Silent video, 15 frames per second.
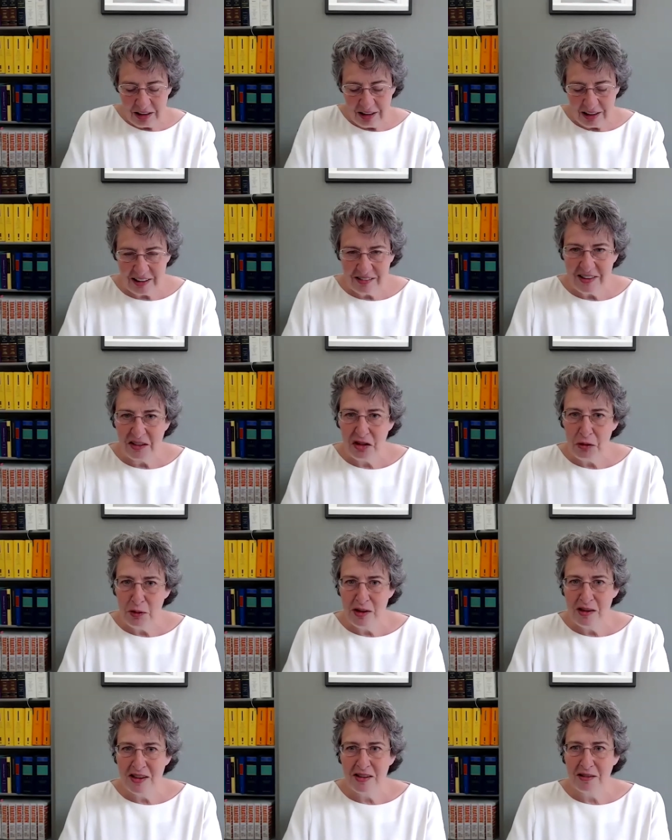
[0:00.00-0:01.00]
I guess there's
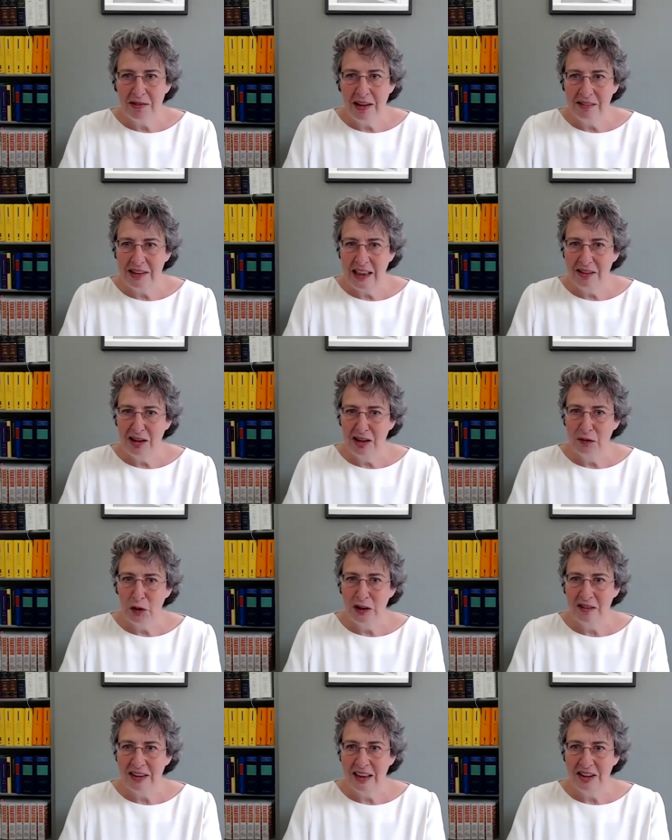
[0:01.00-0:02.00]
nuances around the
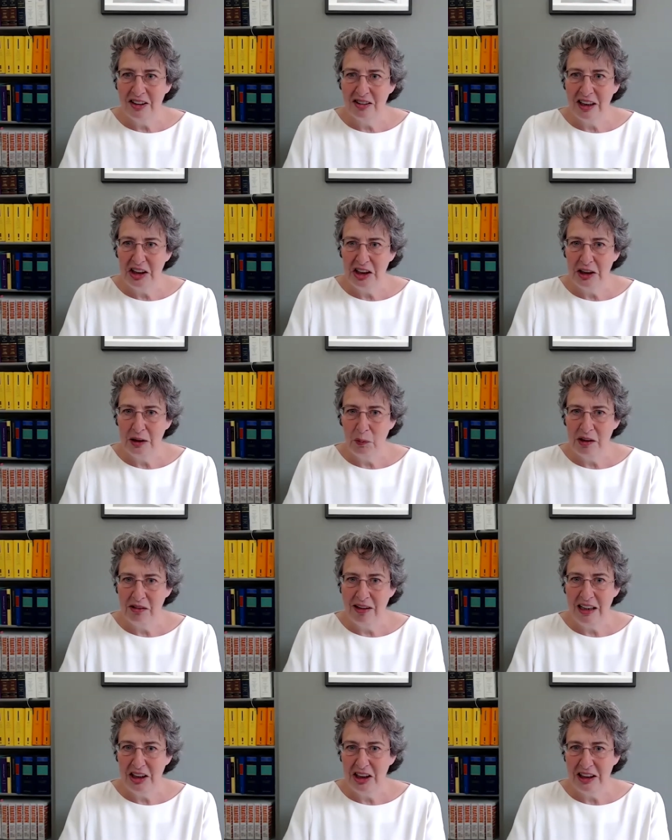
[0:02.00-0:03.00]
anti-avoidance legislation and whether
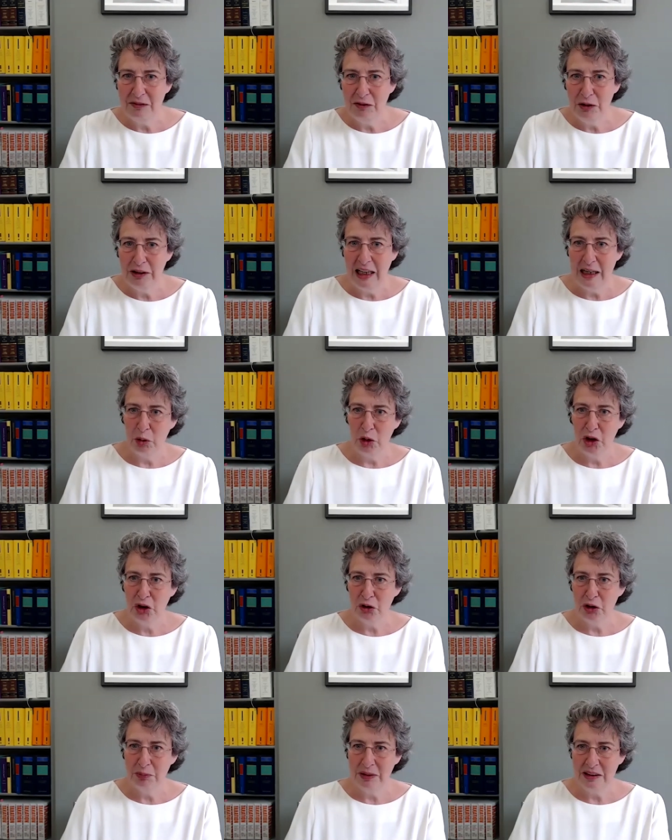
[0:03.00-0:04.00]
actually if you came on
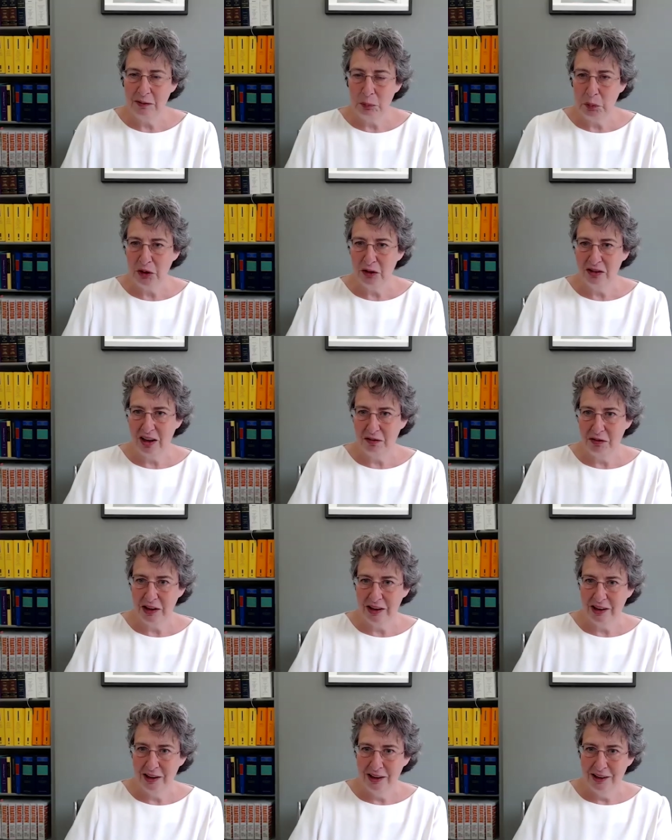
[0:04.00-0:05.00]
shore, you might even put yourself in
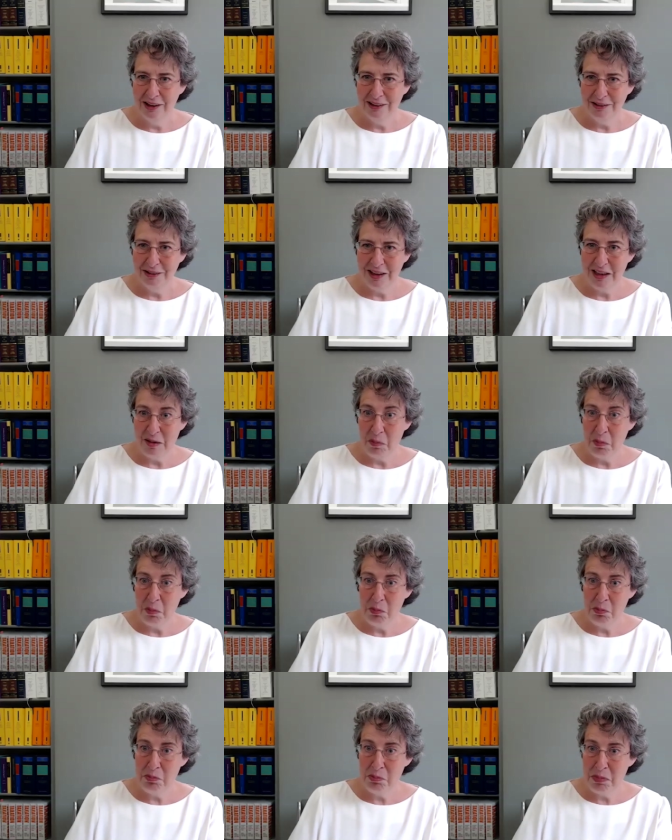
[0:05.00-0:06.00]
a in a
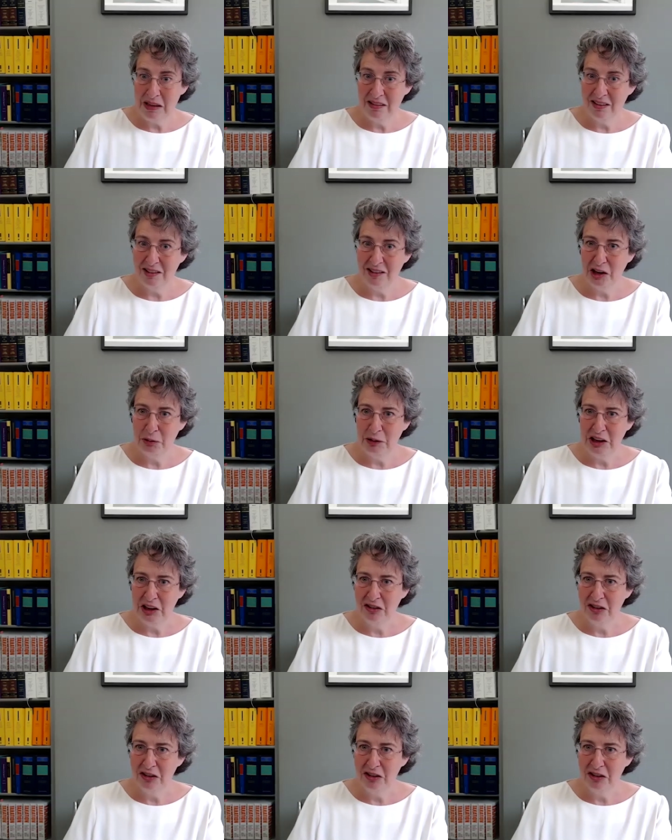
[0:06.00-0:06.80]
better situation.